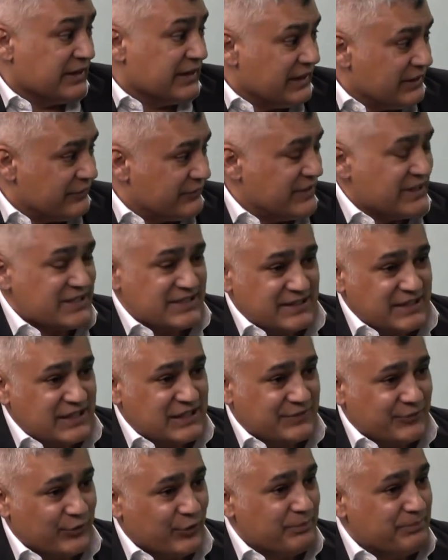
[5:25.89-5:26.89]
If this
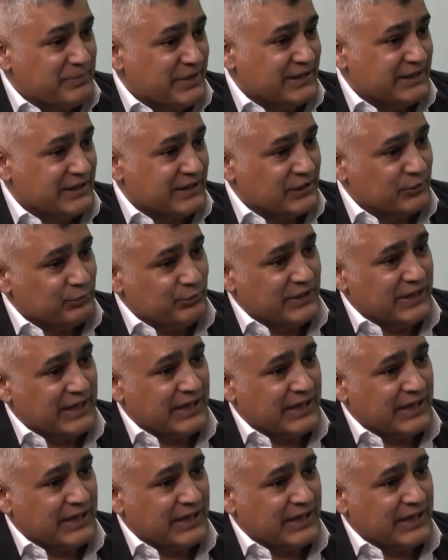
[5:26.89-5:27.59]
lists for $1 billion, we'll